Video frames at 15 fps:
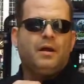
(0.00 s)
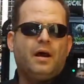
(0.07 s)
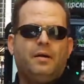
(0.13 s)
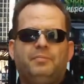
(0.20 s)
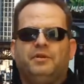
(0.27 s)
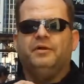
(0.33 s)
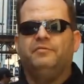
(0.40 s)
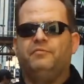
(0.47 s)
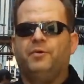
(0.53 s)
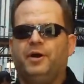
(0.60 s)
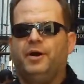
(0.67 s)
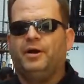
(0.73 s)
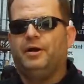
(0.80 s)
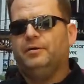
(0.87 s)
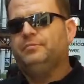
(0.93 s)
I believe
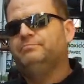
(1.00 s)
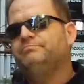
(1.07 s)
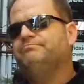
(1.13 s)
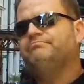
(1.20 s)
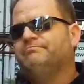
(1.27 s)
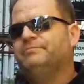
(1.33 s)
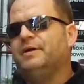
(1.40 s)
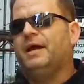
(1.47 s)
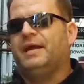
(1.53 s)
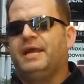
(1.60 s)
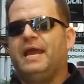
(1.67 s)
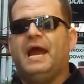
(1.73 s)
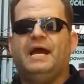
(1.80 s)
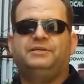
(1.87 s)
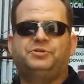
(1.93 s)
we're a
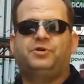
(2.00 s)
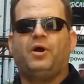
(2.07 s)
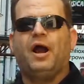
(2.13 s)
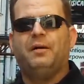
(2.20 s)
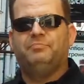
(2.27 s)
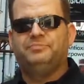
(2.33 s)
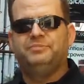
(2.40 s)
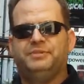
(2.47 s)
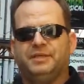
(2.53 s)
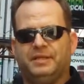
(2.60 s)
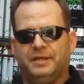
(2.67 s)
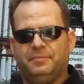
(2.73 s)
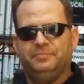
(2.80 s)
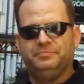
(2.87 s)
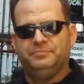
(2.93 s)
cash crop to
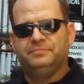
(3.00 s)
them.